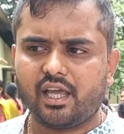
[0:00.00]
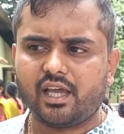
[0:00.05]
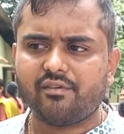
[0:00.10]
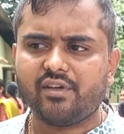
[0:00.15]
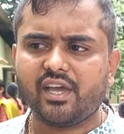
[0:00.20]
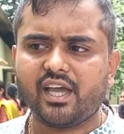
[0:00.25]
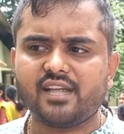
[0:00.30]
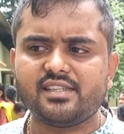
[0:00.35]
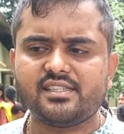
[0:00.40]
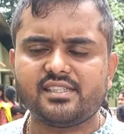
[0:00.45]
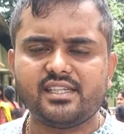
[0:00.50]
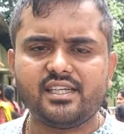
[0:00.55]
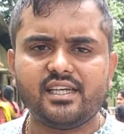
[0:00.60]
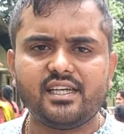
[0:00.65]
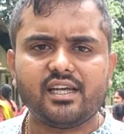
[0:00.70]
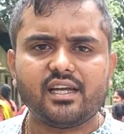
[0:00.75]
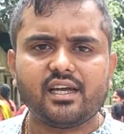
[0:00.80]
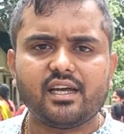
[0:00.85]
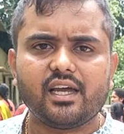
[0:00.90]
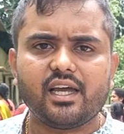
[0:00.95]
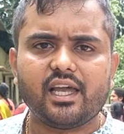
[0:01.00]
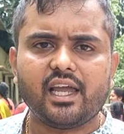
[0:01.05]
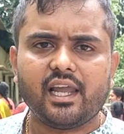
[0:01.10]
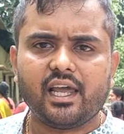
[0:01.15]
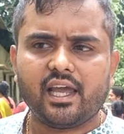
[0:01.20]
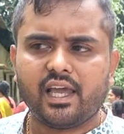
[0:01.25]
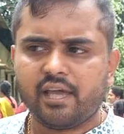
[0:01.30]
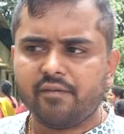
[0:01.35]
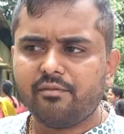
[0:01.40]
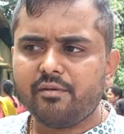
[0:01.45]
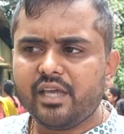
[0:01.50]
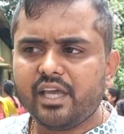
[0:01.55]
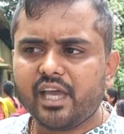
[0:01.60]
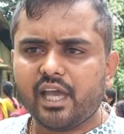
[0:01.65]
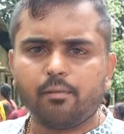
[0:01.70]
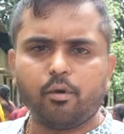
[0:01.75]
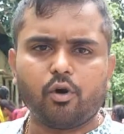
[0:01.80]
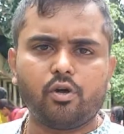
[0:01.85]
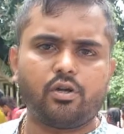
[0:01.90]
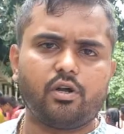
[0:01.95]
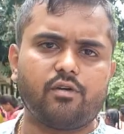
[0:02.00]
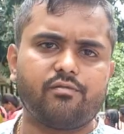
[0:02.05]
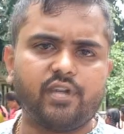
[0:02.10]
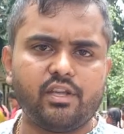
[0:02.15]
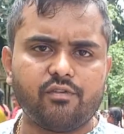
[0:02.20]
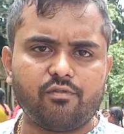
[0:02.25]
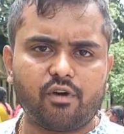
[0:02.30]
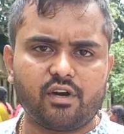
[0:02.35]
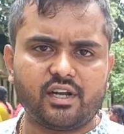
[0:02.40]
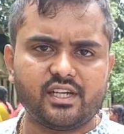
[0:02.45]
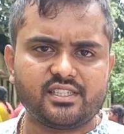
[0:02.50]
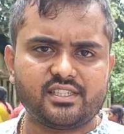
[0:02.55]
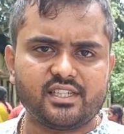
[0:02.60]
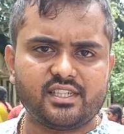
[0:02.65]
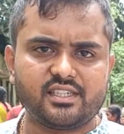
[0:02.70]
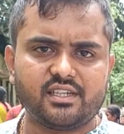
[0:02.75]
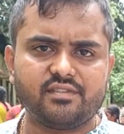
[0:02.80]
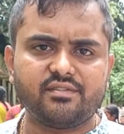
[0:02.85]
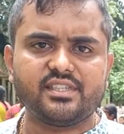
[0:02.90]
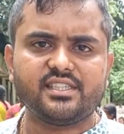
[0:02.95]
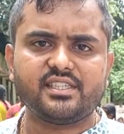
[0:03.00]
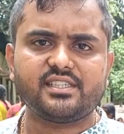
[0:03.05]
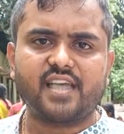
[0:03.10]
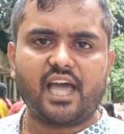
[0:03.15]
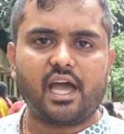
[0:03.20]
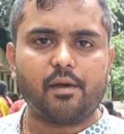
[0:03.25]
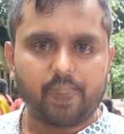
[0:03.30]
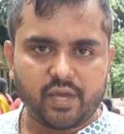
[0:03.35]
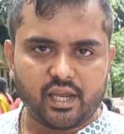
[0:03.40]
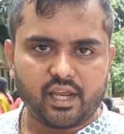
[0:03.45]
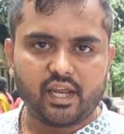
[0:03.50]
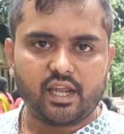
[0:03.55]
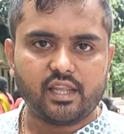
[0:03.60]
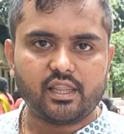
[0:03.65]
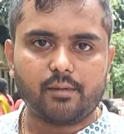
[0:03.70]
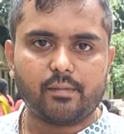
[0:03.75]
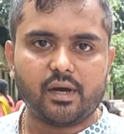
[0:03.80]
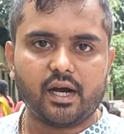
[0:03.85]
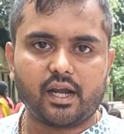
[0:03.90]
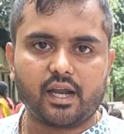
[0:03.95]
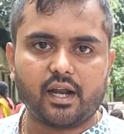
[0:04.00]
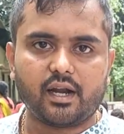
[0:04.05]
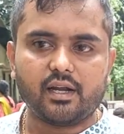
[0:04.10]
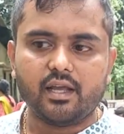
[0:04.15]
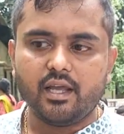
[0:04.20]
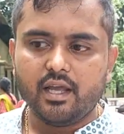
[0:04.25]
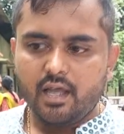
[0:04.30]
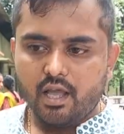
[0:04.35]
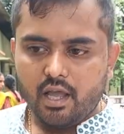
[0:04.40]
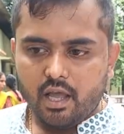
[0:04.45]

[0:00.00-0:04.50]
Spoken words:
like we can see a heavy amount of deforestation which is happening in the market.